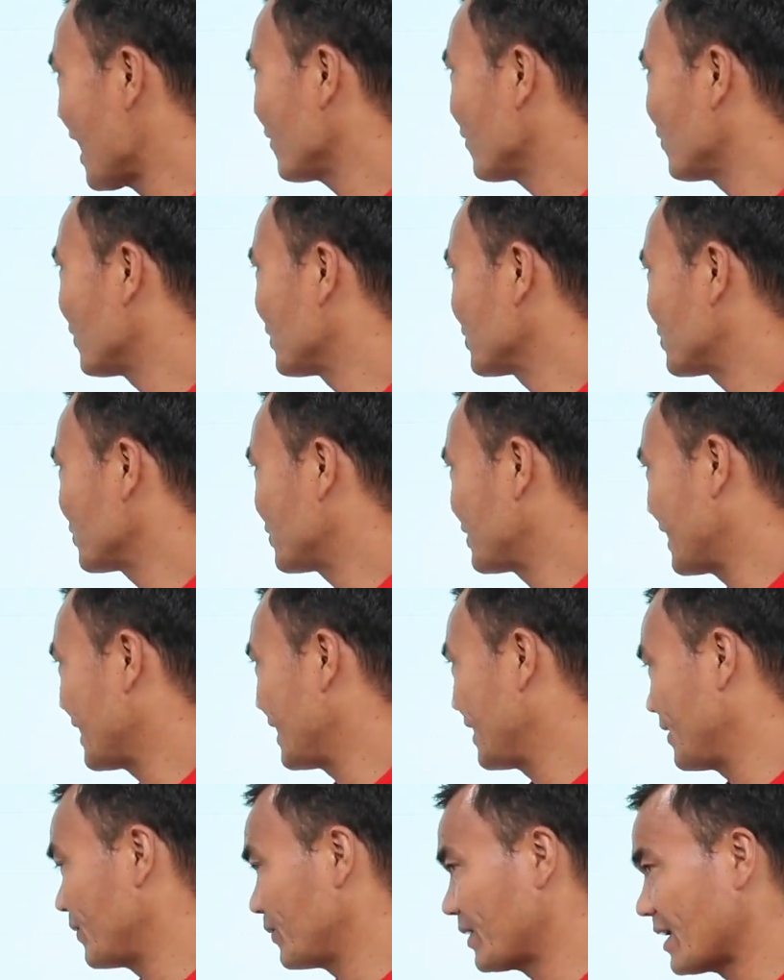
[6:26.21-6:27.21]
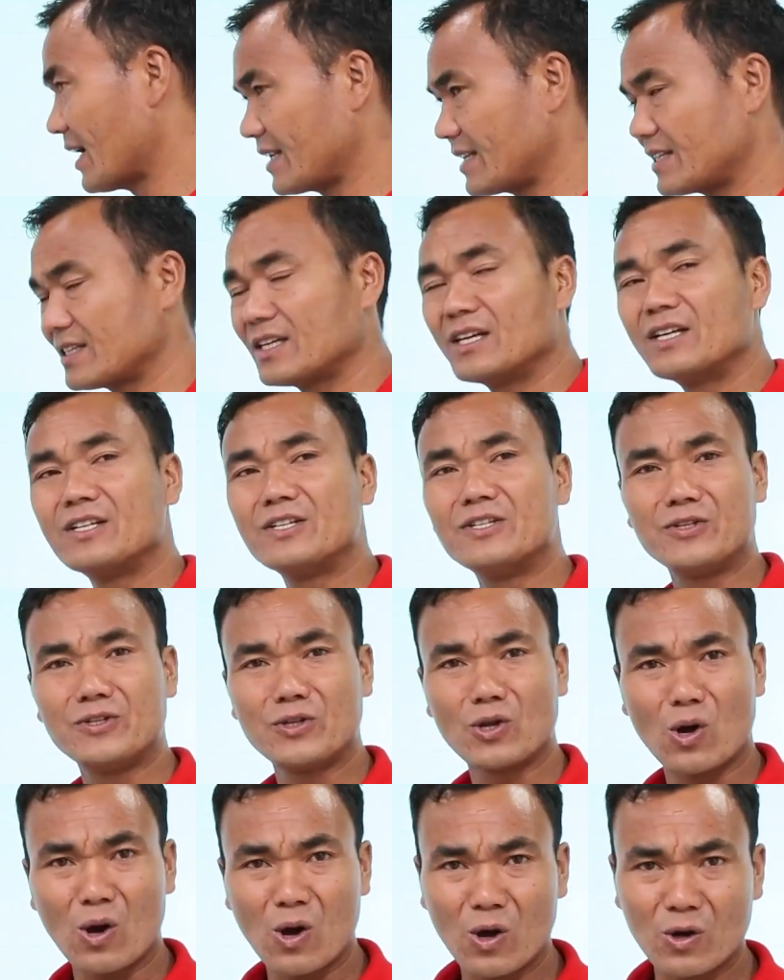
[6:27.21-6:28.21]
want to tell you, that
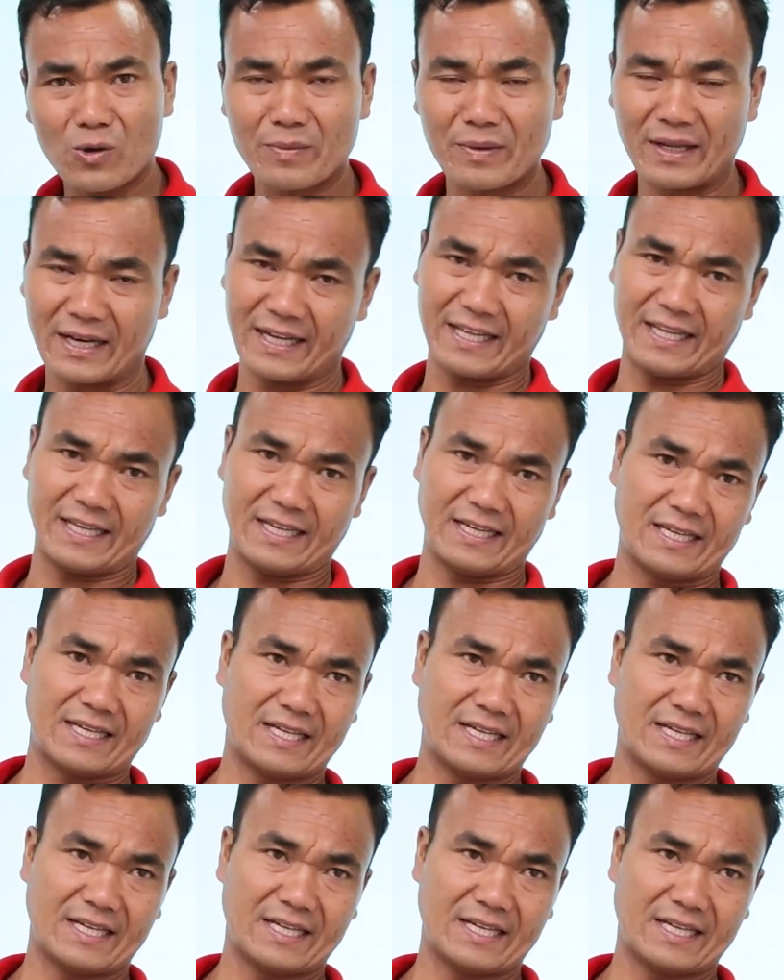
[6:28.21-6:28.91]
normally